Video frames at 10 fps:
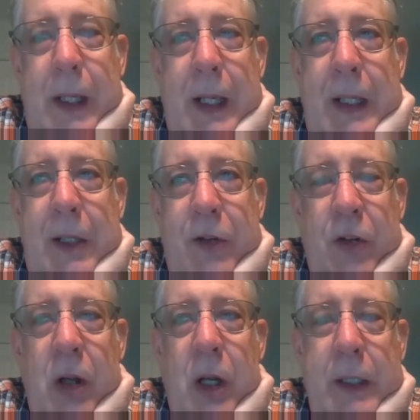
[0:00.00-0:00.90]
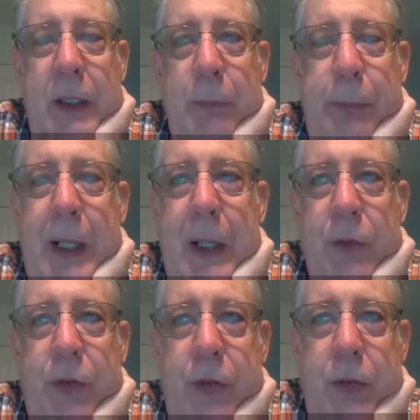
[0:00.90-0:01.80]
And he's talking
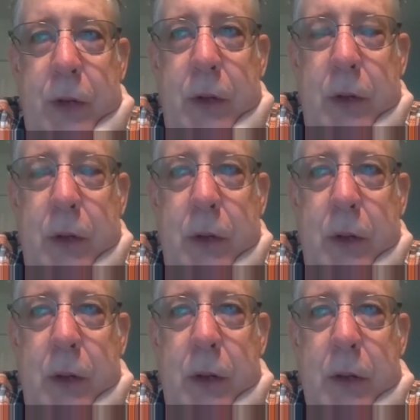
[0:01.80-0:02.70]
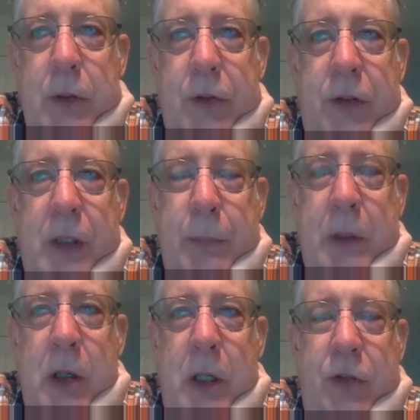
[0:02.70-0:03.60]
about
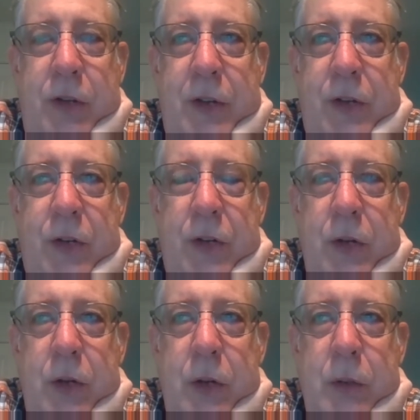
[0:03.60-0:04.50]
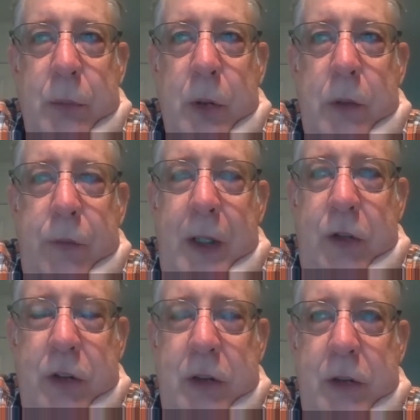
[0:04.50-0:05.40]
subconscious
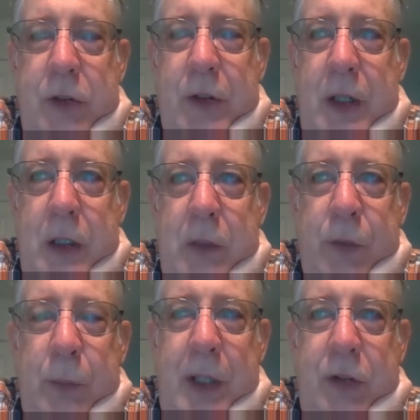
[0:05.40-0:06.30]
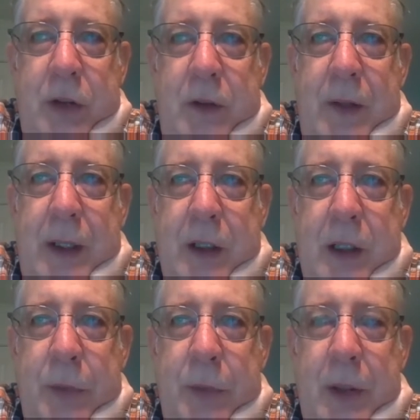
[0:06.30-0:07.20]
motivations and information that
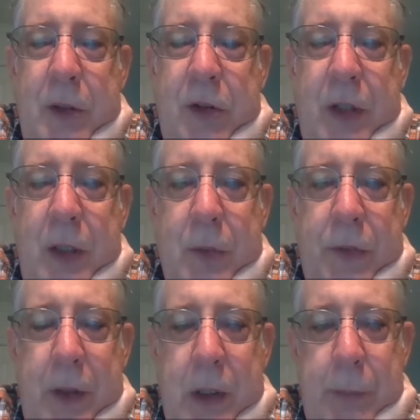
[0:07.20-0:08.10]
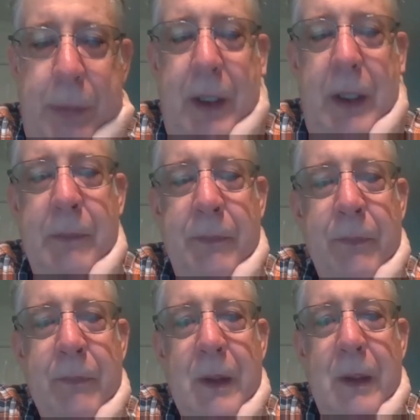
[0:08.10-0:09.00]
comes out in psychotherapy.
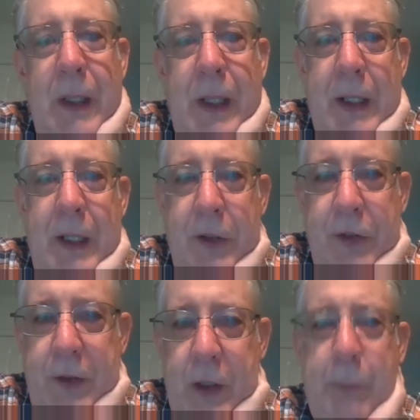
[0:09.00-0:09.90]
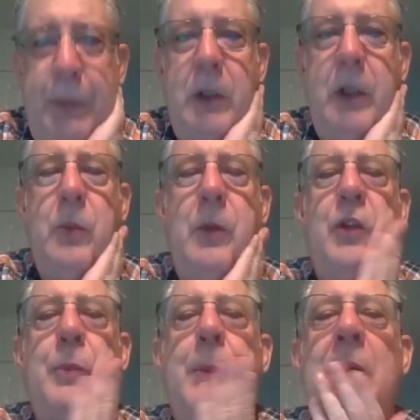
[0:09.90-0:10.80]
And his therapeutic
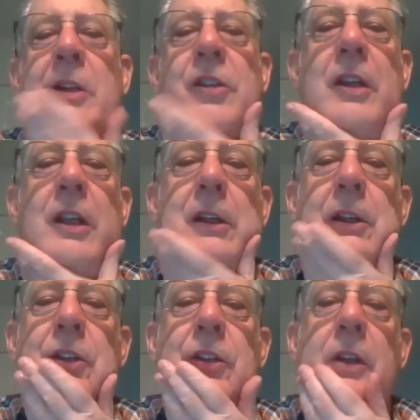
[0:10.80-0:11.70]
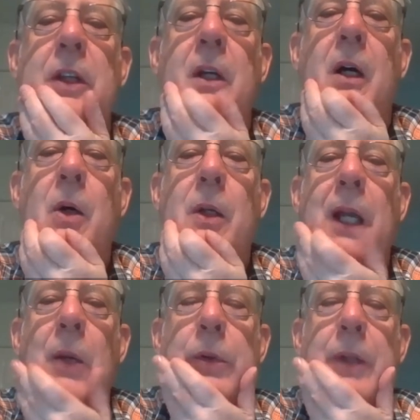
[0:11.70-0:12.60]
response is,
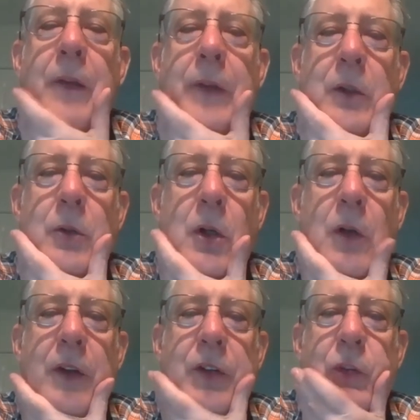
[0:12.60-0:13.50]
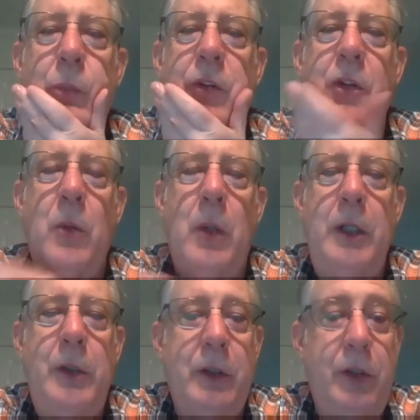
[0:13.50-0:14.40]
okay, well, now that you know this is what's going
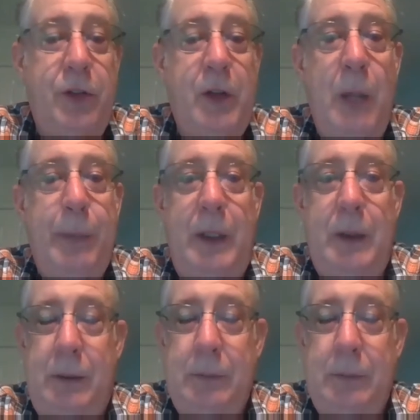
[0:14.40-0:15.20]
on, you can just stop it.